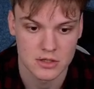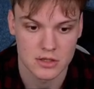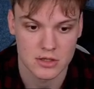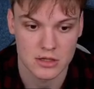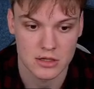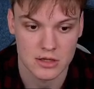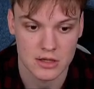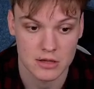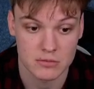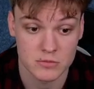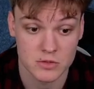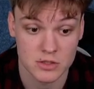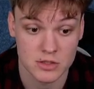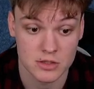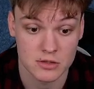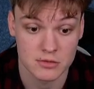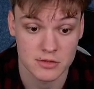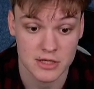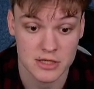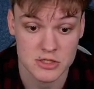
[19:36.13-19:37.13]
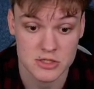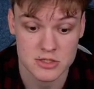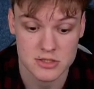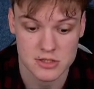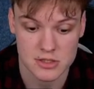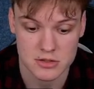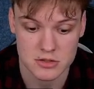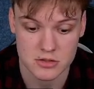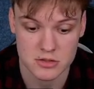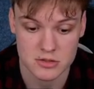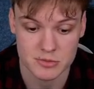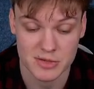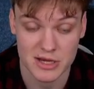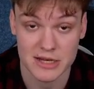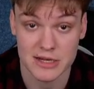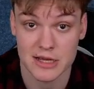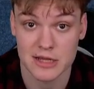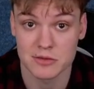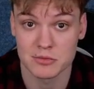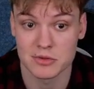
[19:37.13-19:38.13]
I'm gonna go knight g6 because my
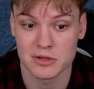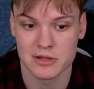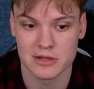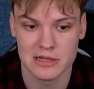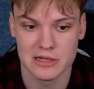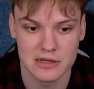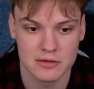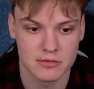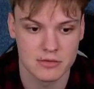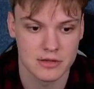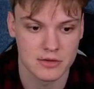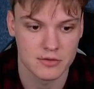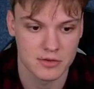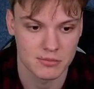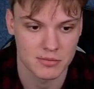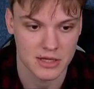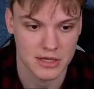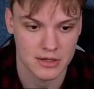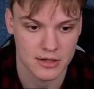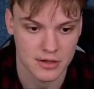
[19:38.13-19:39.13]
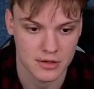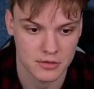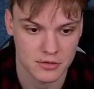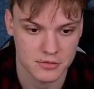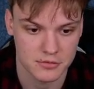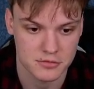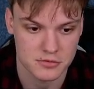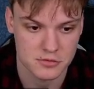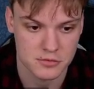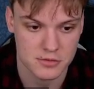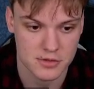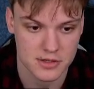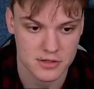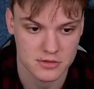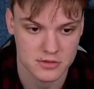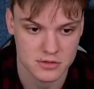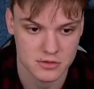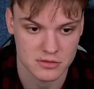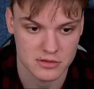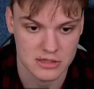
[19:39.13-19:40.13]
knight will literally remain out of square.
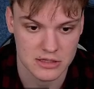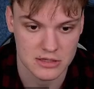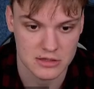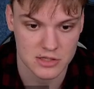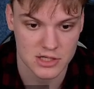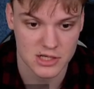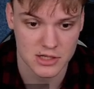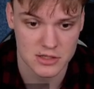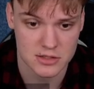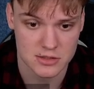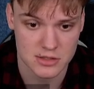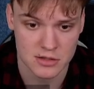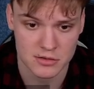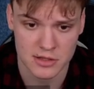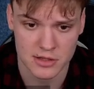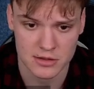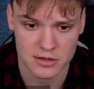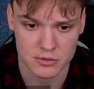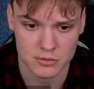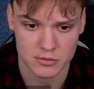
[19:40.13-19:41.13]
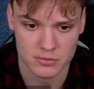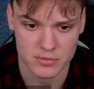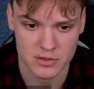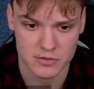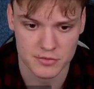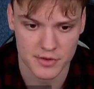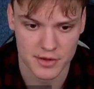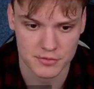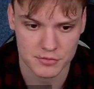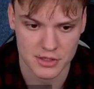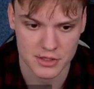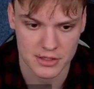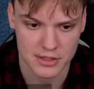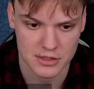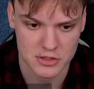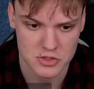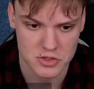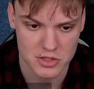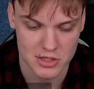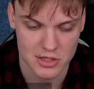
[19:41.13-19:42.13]
So the trick is now that on b5 we can
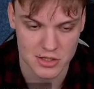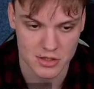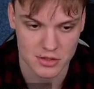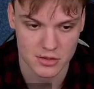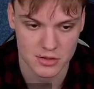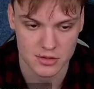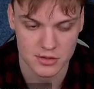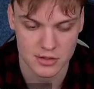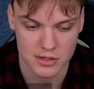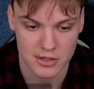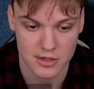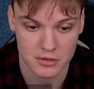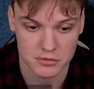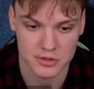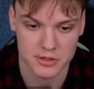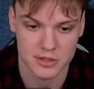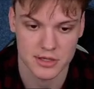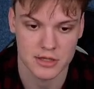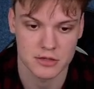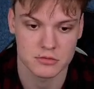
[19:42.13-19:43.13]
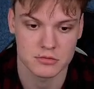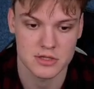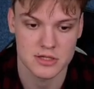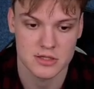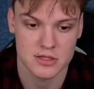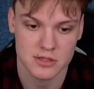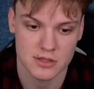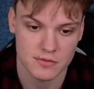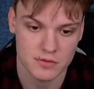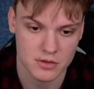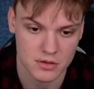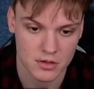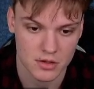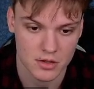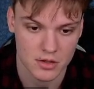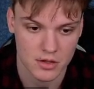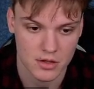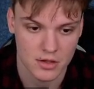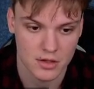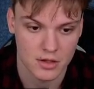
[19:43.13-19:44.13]
actually read out the knight to e7
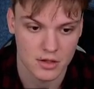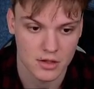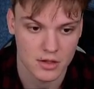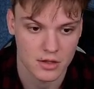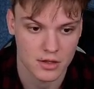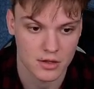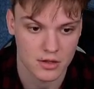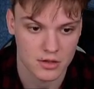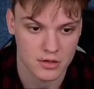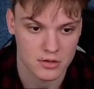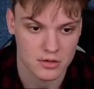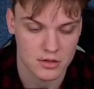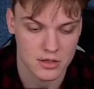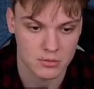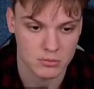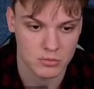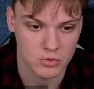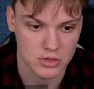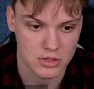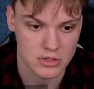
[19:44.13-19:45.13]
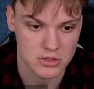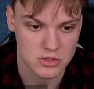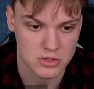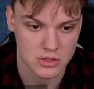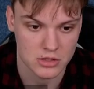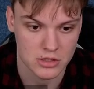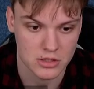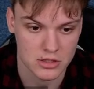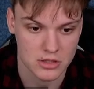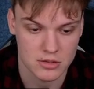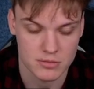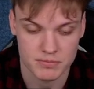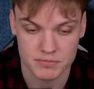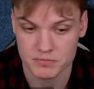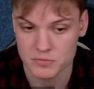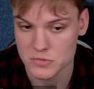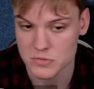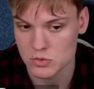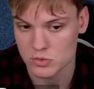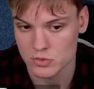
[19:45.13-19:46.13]
and then potentially
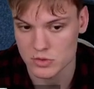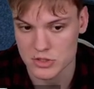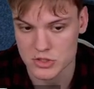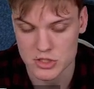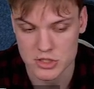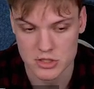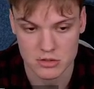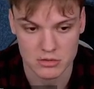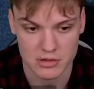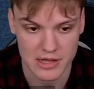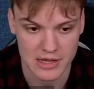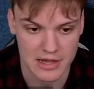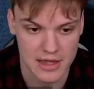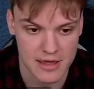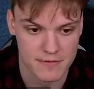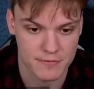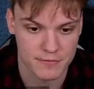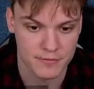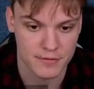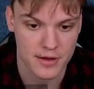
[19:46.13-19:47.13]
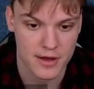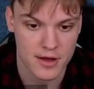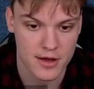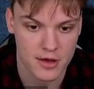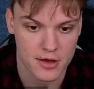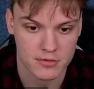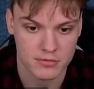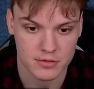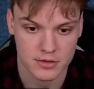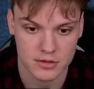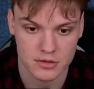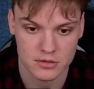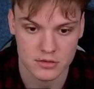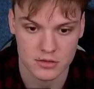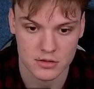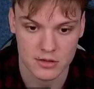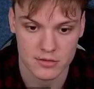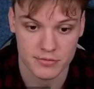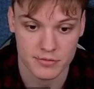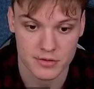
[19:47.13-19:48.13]
switch it to like f5, and
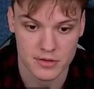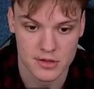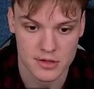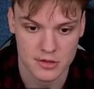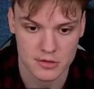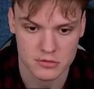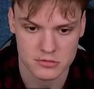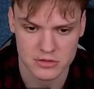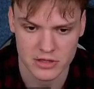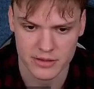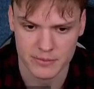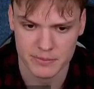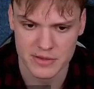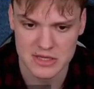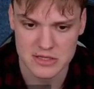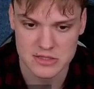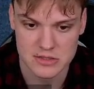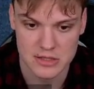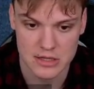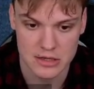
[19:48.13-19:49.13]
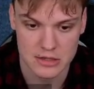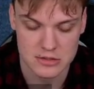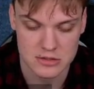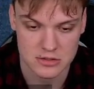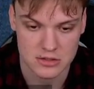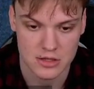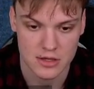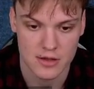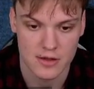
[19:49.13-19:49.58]
if he goes like b6,